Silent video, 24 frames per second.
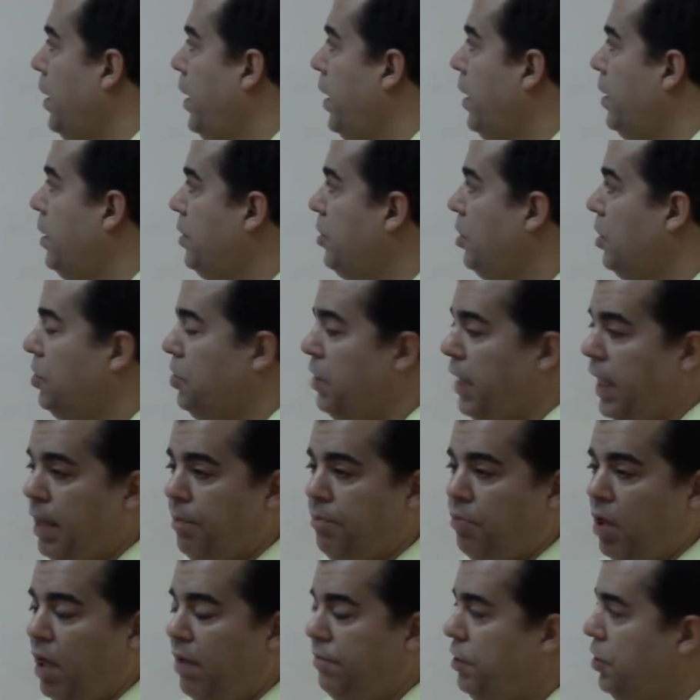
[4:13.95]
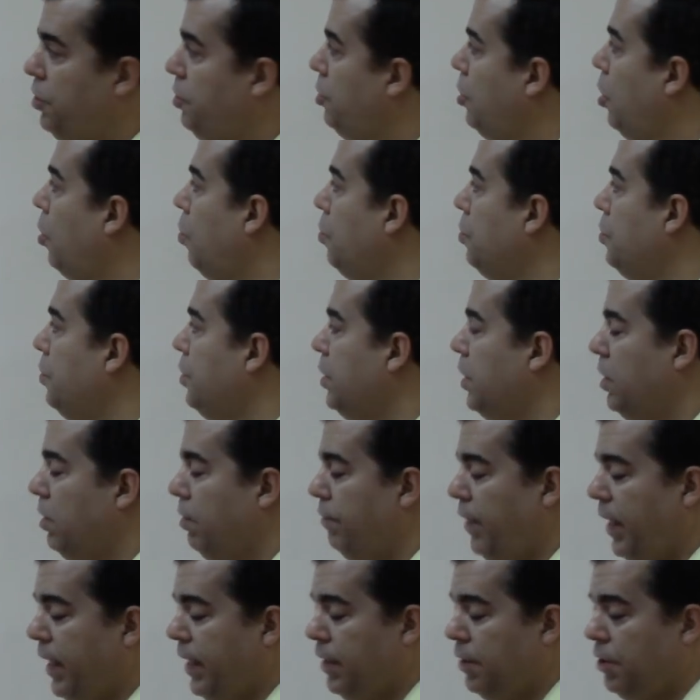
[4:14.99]
In this example, I've just told you that the
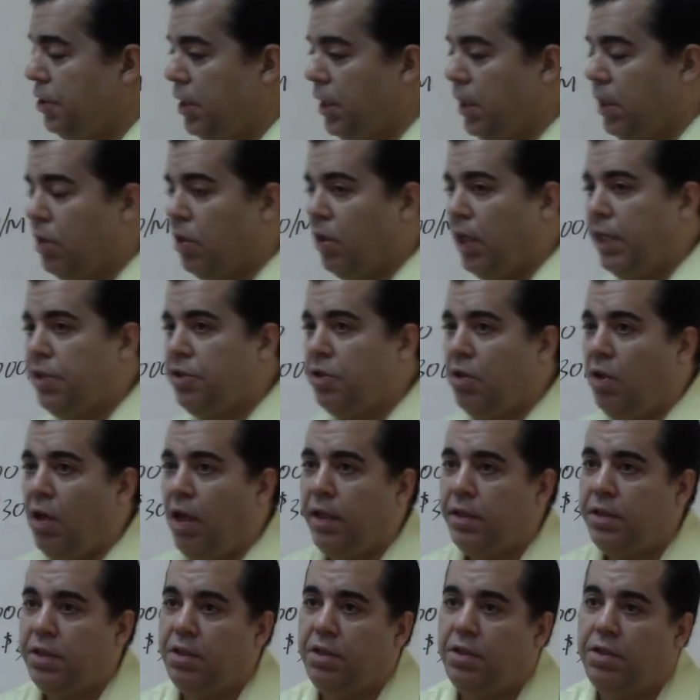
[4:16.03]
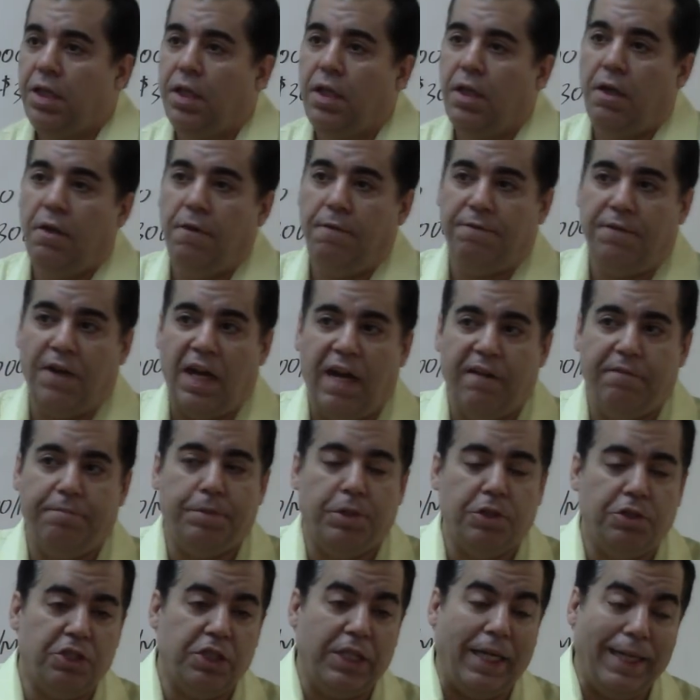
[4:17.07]
vacancy and collection loss is
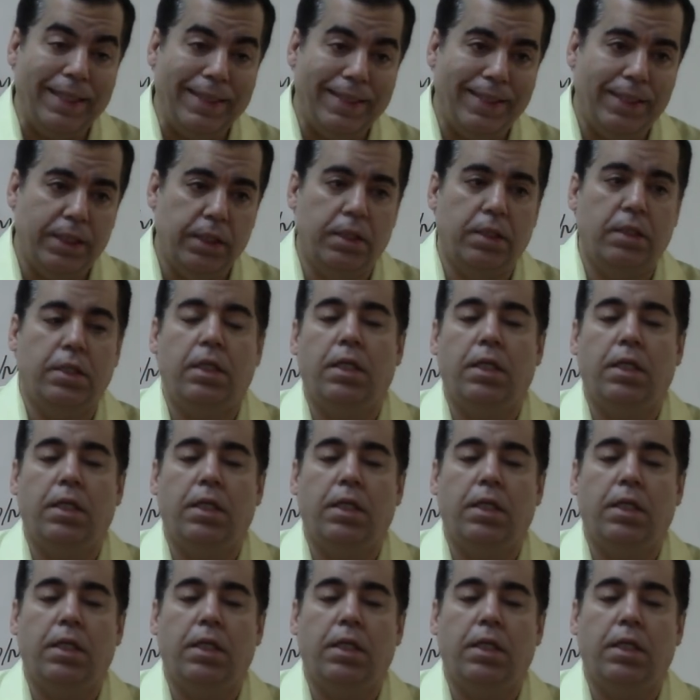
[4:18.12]
5%.